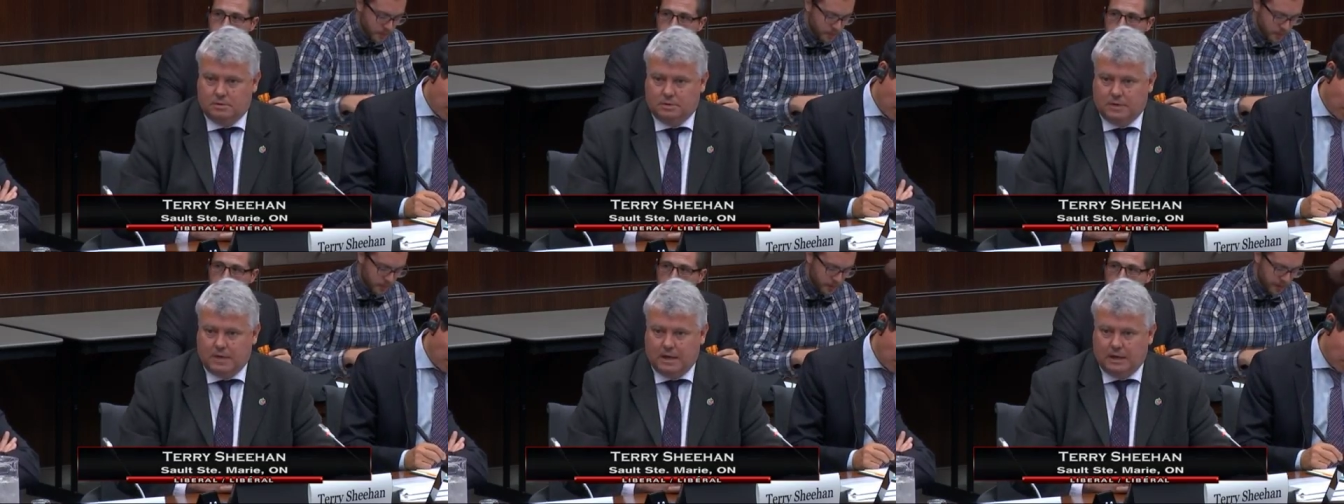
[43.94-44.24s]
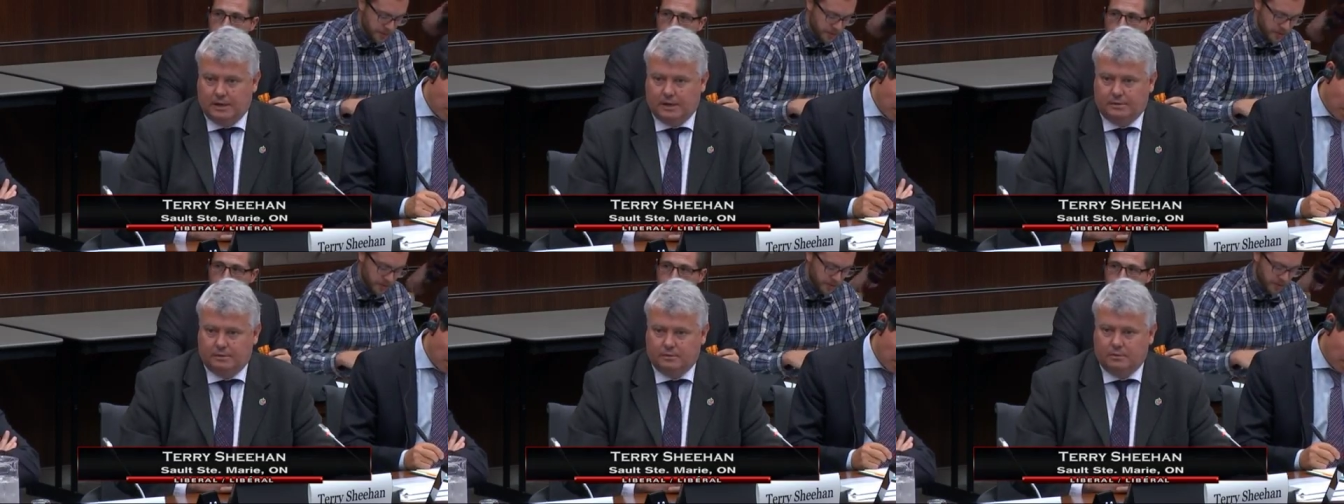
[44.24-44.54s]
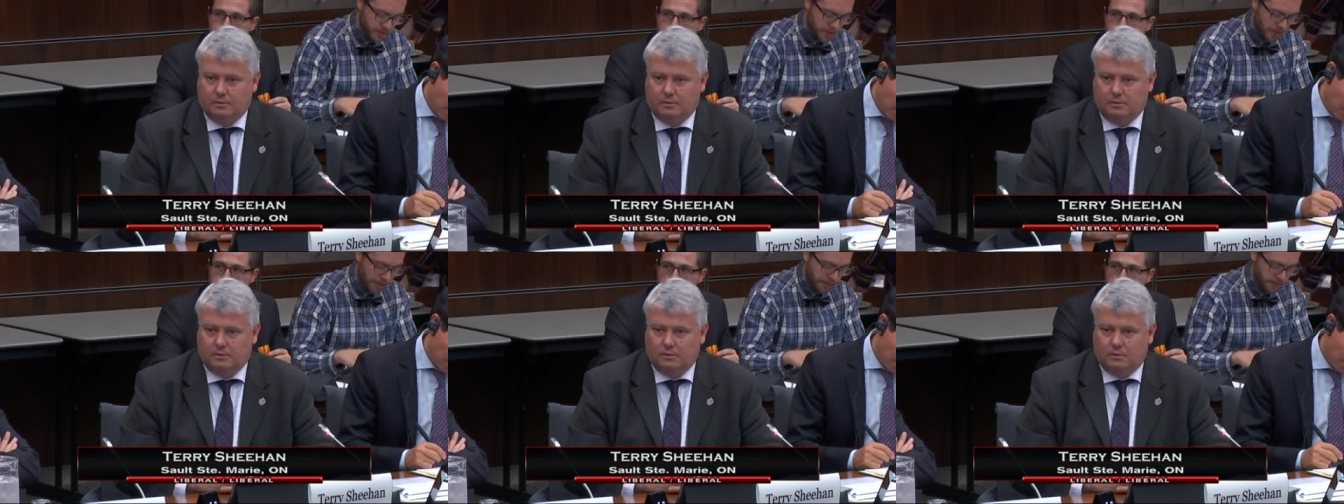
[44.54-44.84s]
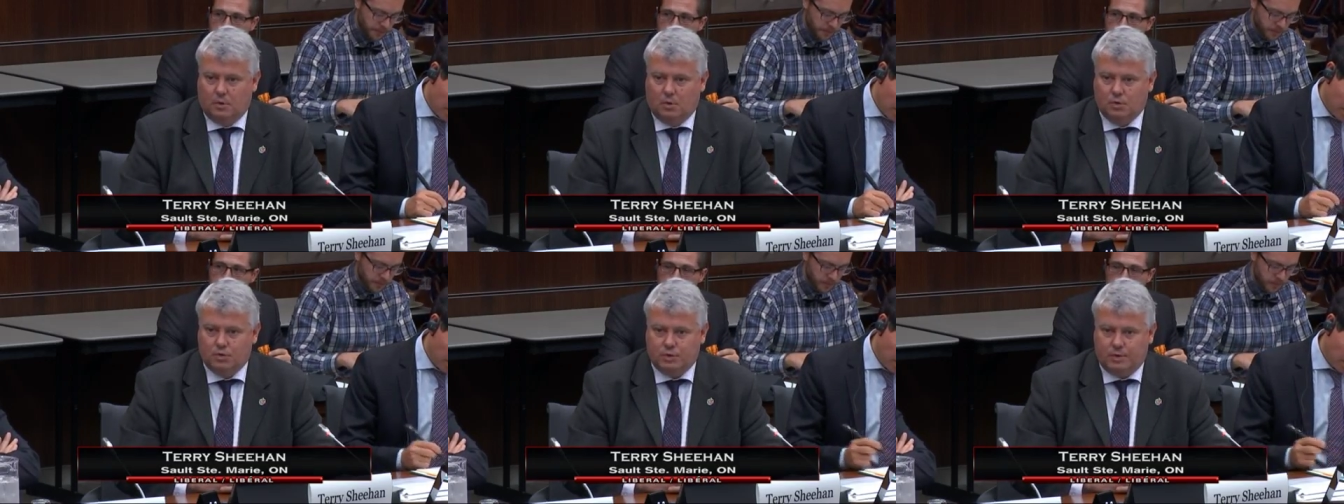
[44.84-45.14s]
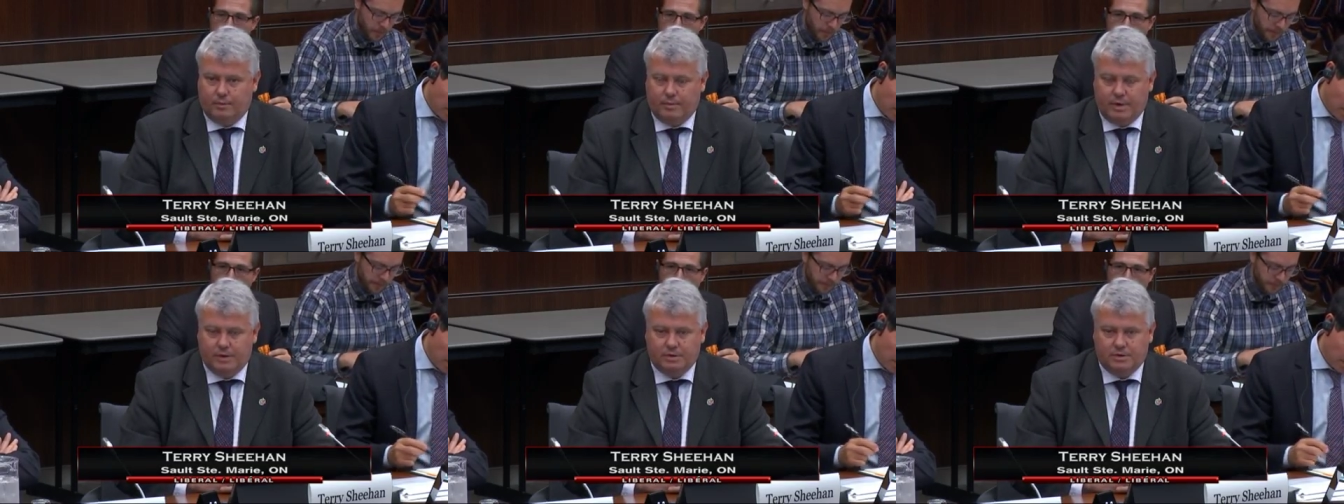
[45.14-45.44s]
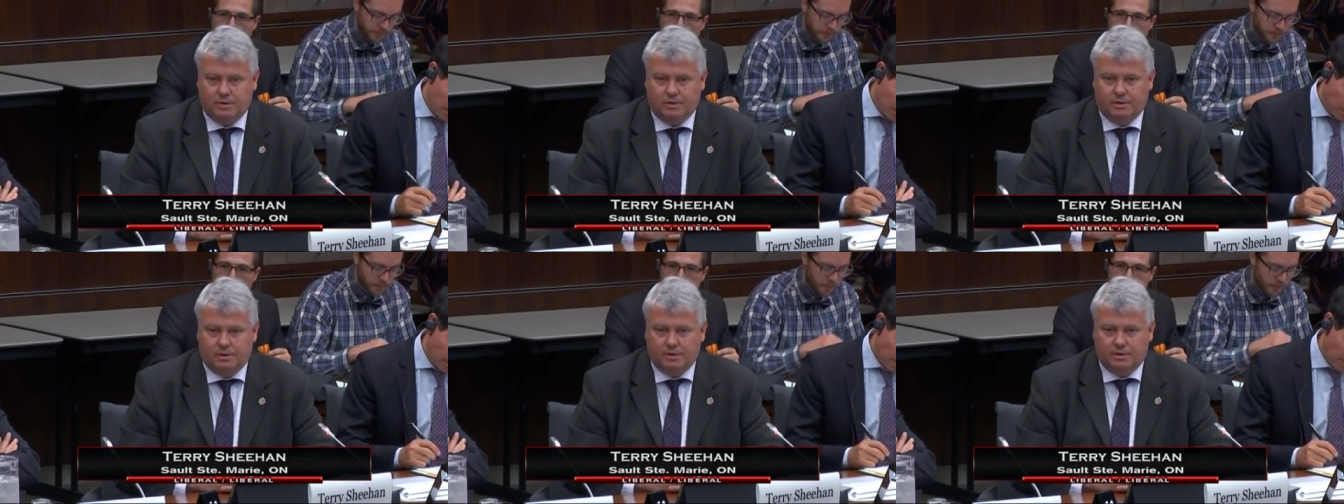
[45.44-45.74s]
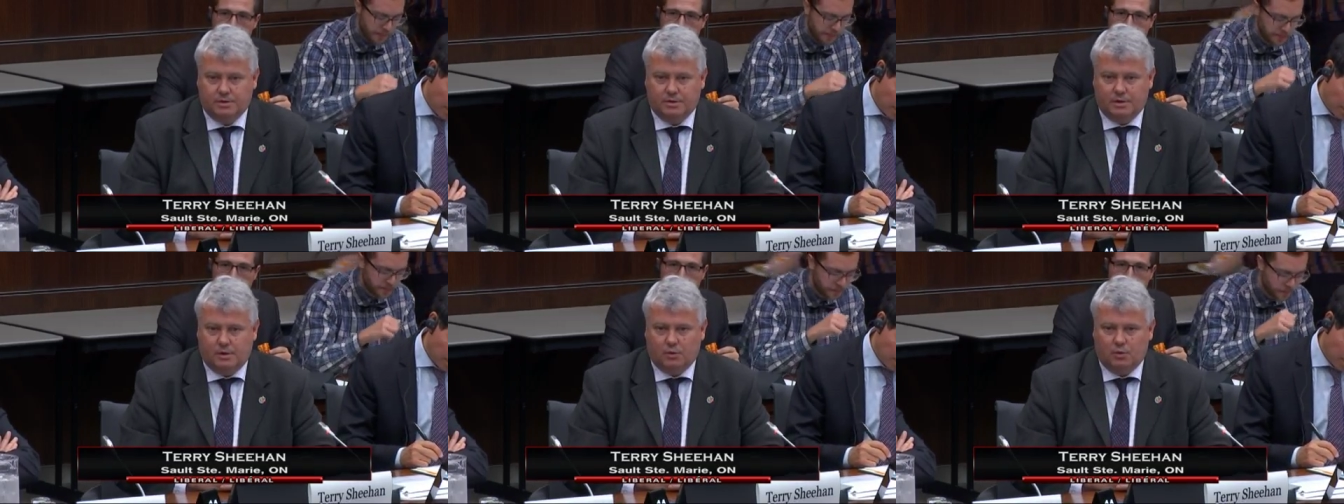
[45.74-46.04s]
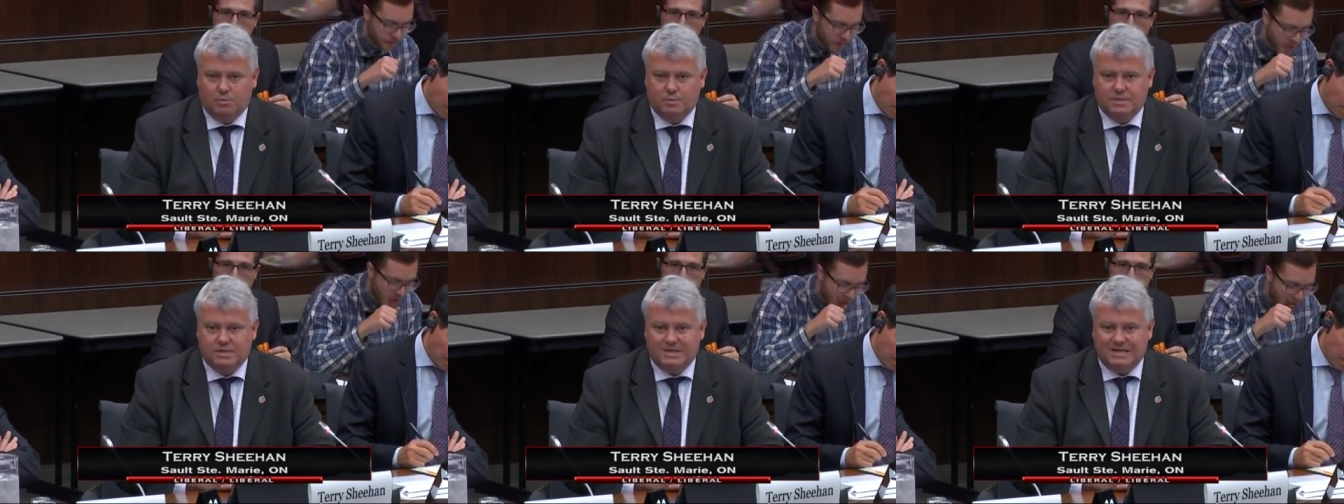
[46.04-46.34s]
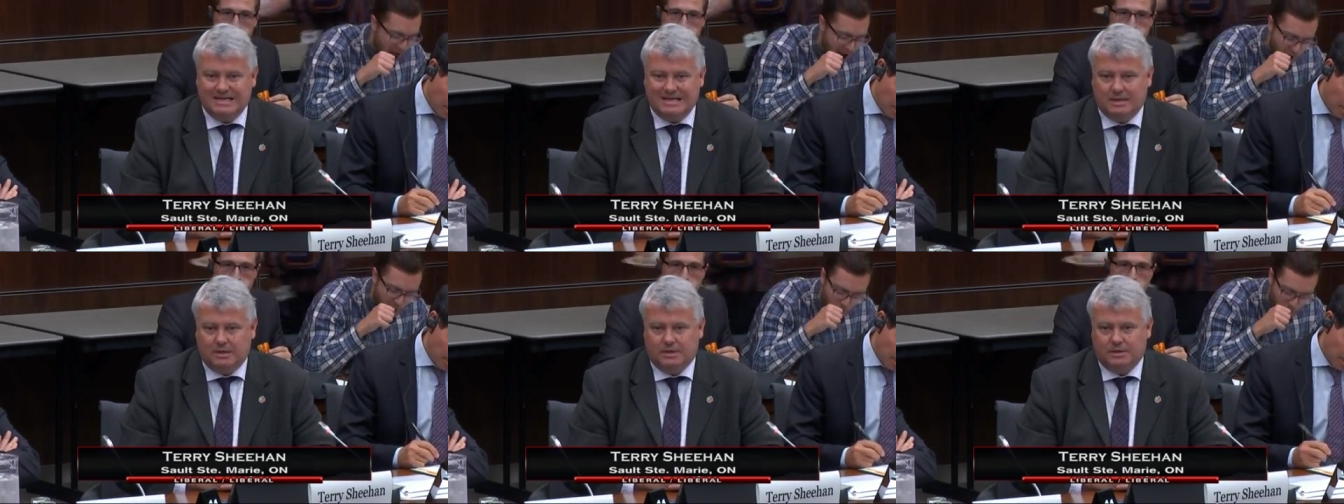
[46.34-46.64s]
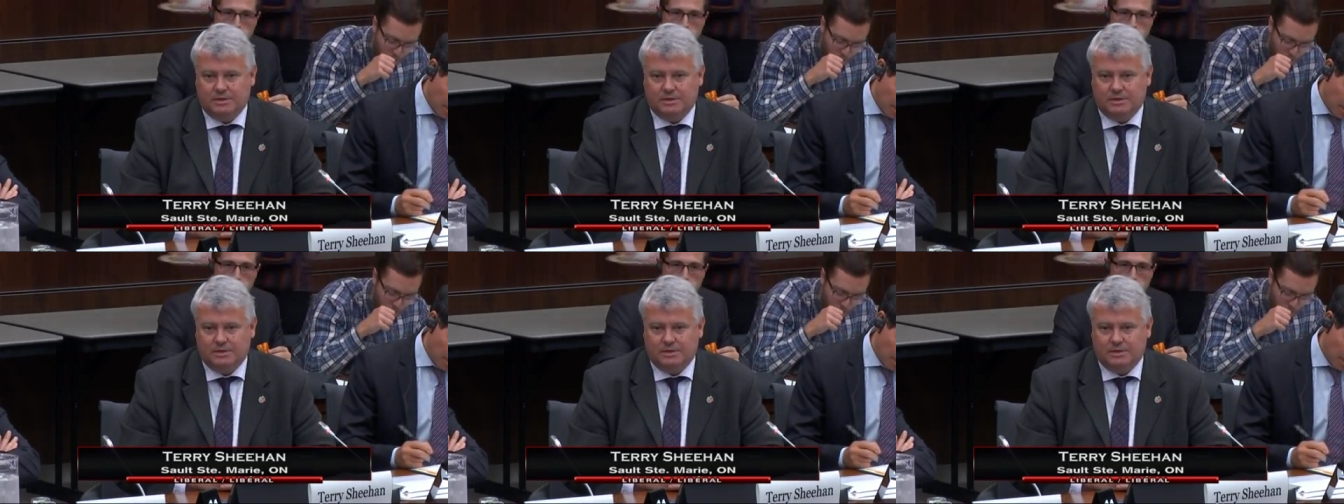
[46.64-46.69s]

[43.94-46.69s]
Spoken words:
Kellyanne Ghosh had mentioned that Oklahoma Steel